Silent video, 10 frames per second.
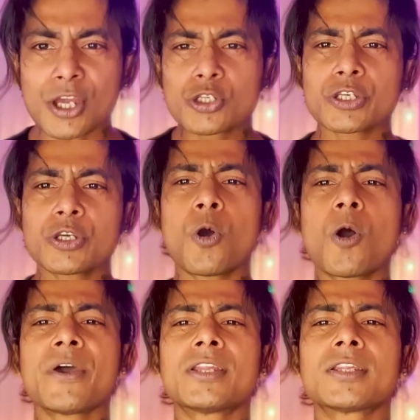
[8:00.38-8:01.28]
So you
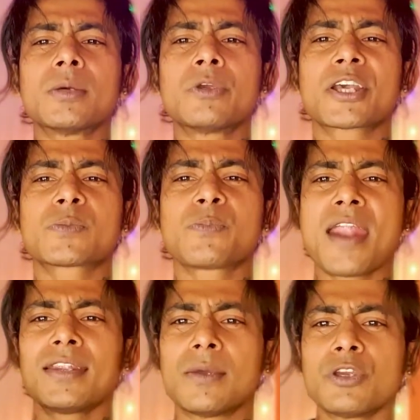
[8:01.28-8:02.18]
open them, you expand
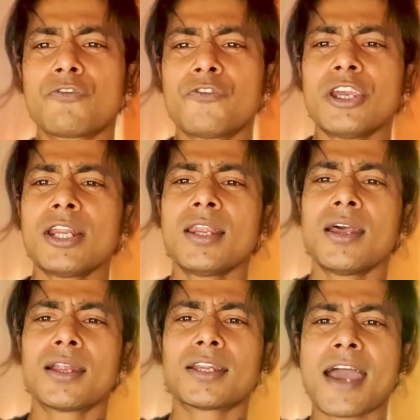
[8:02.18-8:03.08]
them, you feel
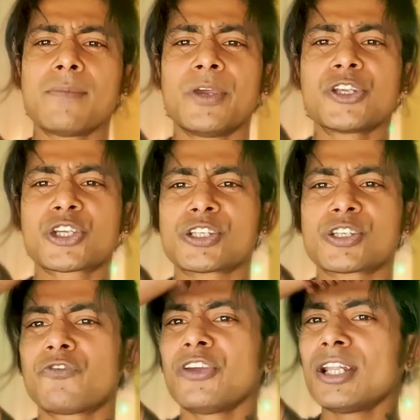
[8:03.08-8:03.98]
the dimensions, you
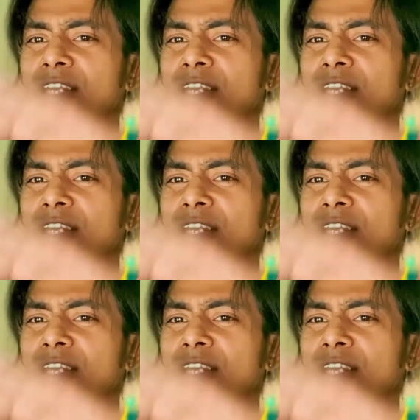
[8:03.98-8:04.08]
feel the